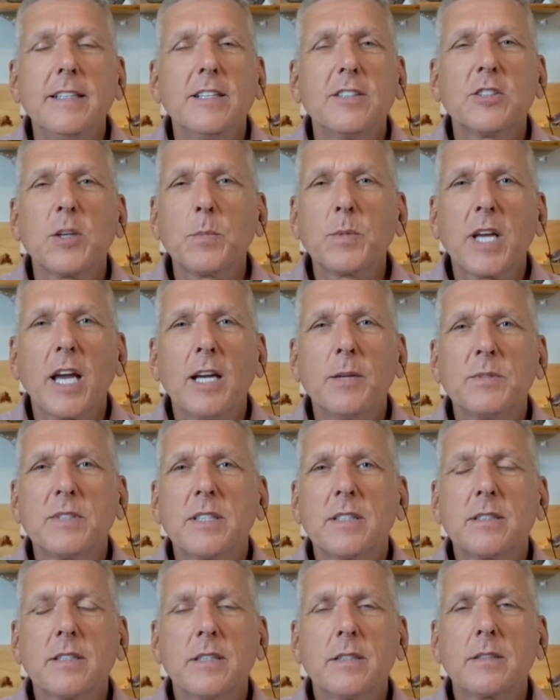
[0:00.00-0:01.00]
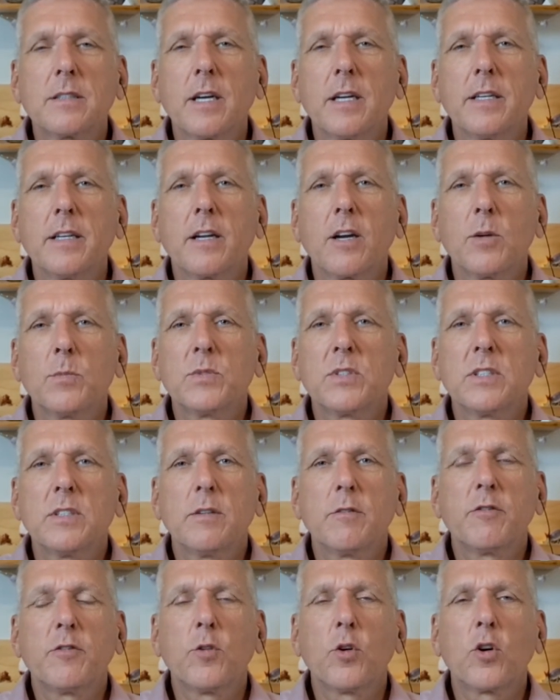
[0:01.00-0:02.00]
Sometimes this insight comes
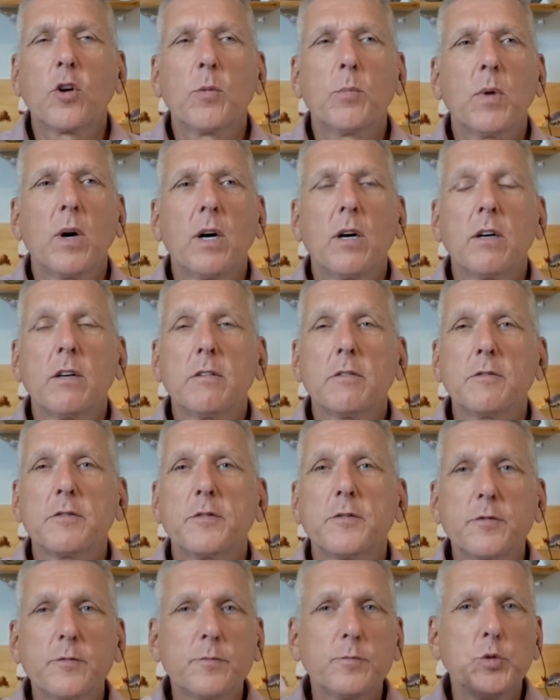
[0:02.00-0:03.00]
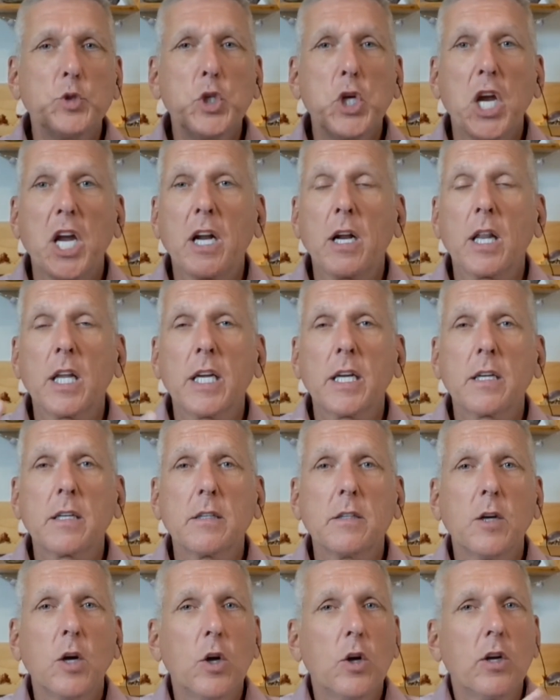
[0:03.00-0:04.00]
in the form of
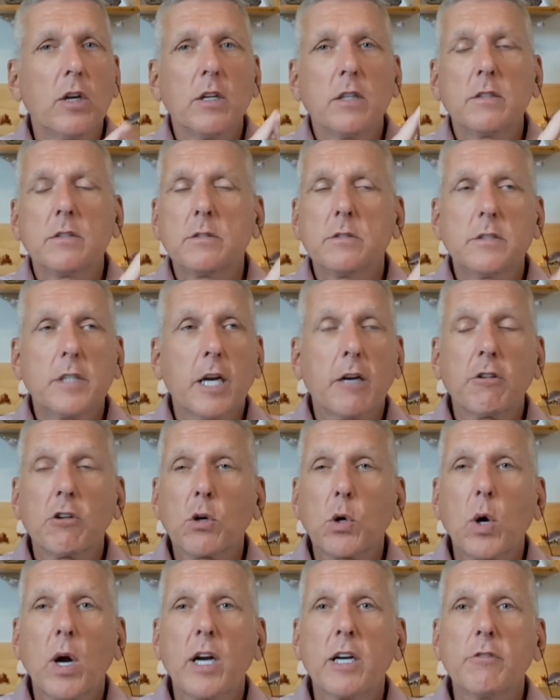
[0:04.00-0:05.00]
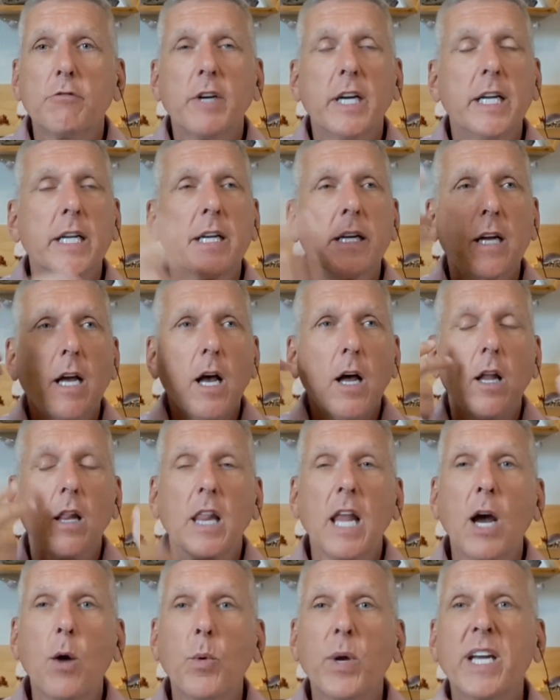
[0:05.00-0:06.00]
channeling, tarot card reading,
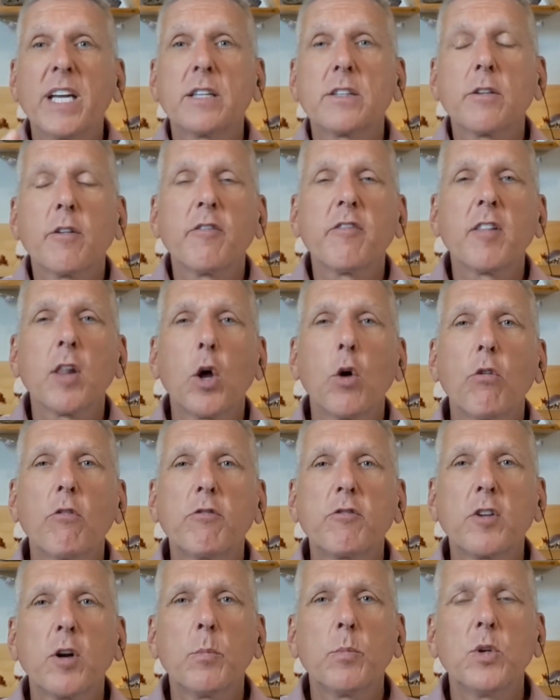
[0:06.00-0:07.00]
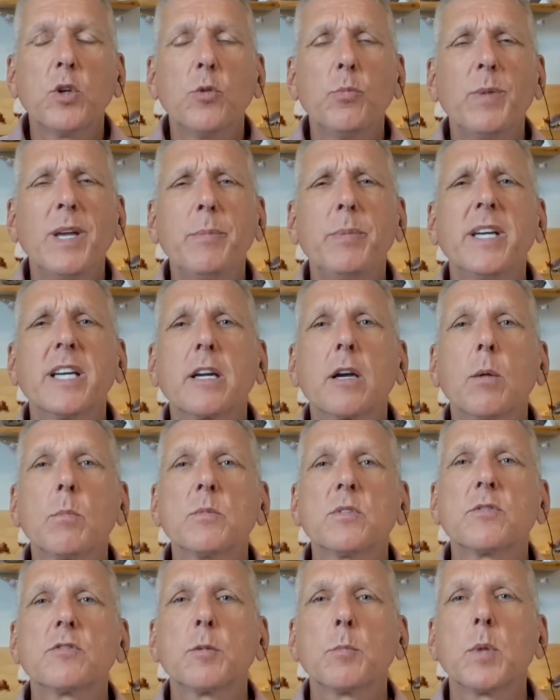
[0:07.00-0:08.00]
allowing it to flow from you. Maybe it
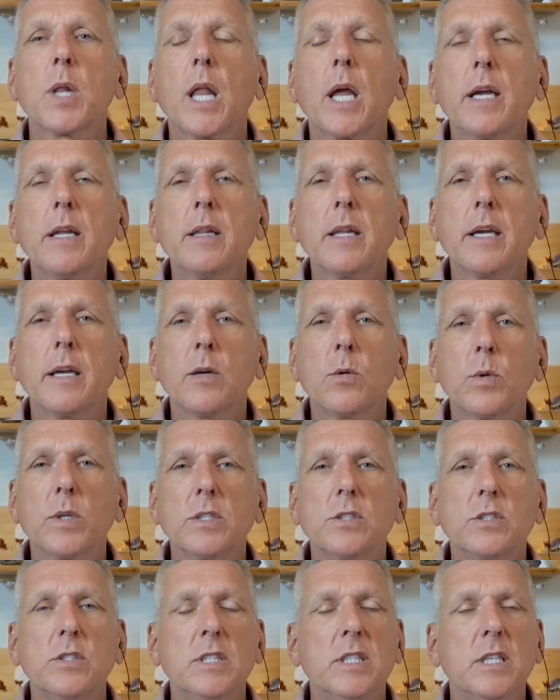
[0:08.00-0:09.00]
comes from light language.